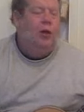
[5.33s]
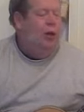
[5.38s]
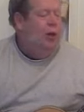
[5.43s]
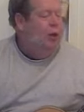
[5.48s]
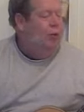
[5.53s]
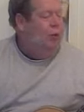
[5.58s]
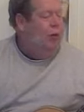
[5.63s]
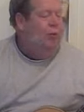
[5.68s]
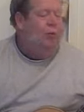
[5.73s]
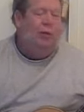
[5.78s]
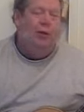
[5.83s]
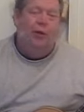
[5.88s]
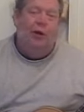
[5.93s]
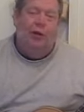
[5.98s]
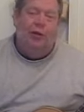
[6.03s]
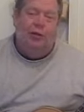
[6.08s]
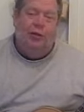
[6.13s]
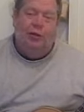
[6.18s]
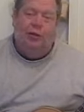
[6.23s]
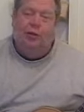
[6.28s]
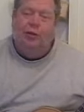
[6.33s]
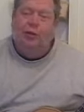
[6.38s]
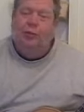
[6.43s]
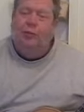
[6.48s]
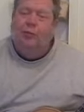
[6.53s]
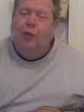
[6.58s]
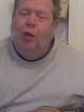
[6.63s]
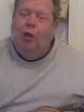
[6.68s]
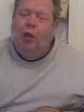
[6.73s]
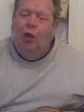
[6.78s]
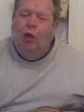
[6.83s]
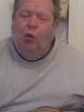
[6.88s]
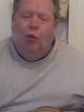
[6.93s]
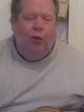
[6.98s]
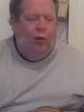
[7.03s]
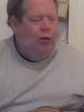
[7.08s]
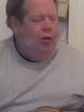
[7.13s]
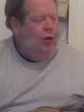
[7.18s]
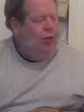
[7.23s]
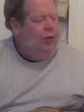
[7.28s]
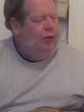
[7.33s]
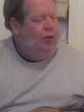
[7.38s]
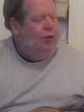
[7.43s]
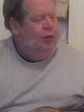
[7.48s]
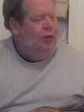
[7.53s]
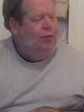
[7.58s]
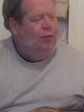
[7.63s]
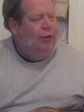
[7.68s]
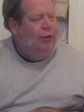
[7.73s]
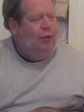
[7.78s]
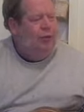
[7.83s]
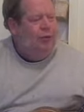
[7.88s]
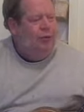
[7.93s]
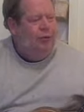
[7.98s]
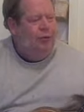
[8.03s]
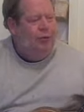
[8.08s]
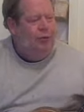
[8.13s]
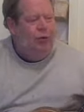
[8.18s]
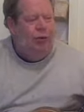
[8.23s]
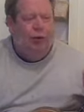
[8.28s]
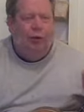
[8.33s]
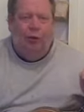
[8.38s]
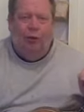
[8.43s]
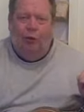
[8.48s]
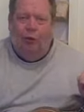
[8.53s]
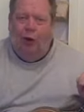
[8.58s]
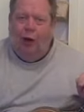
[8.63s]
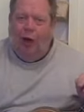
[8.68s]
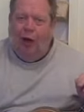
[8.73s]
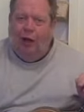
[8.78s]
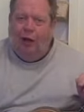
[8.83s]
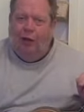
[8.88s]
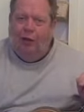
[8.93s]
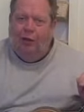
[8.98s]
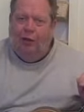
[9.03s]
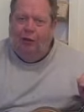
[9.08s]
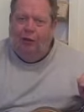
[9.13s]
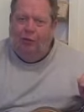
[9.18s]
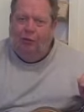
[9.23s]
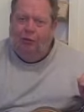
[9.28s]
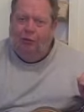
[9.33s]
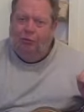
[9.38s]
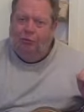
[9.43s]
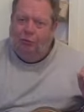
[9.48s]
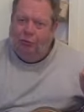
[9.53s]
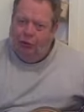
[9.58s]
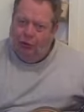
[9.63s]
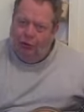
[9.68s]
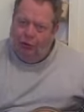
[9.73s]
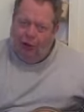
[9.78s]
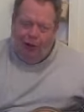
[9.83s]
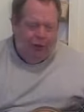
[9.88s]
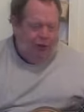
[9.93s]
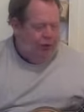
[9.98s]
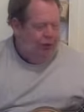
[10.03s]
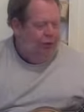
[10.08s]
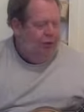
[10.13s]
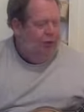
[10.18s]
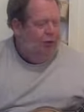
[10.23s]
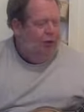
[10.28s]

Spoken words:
Okay, chord progressions. We talked a little bit during the rock discussion